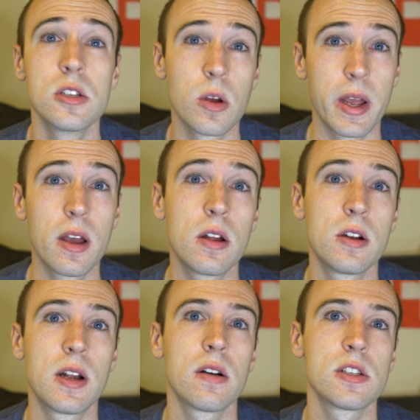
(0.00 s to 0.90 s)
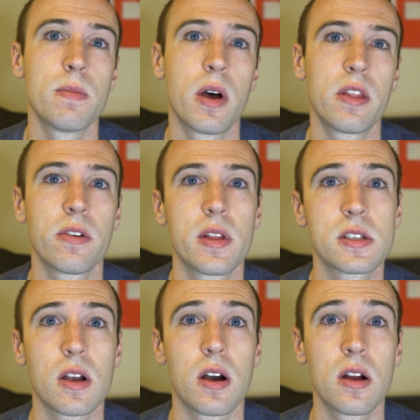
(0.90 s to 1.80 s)
So $800 a month for
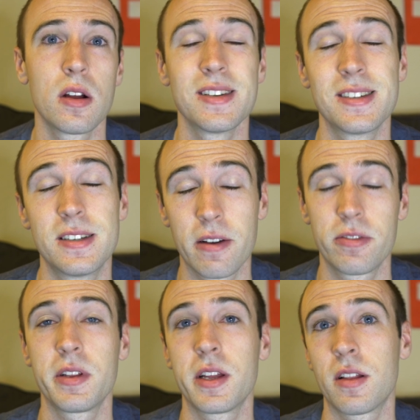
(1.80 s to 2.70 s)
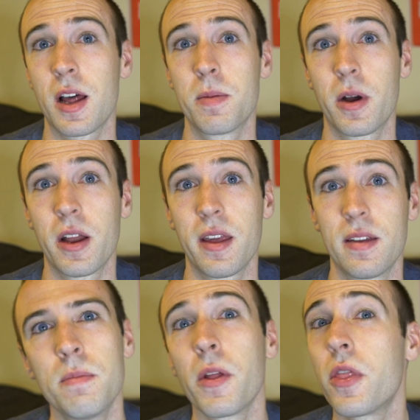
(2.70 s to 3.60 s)
this car is definitely a lot of money.
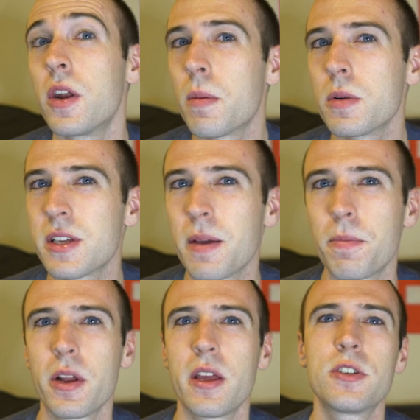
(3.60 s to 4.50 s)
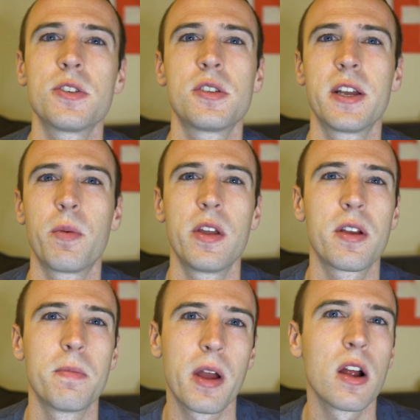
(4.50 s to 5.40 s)
But the numbers get pretty interesting when you
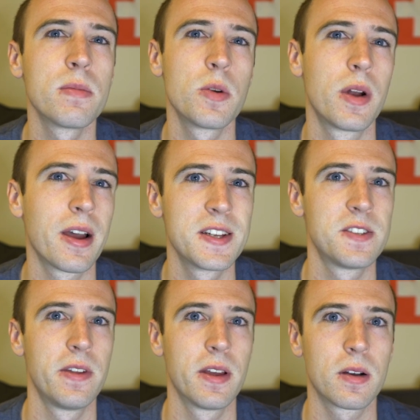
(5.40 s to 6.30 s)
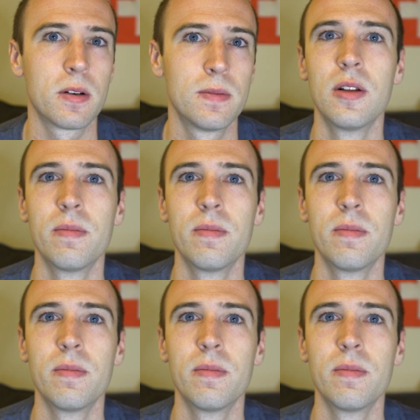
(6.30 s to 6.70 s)
compare them to an ICE vehicle.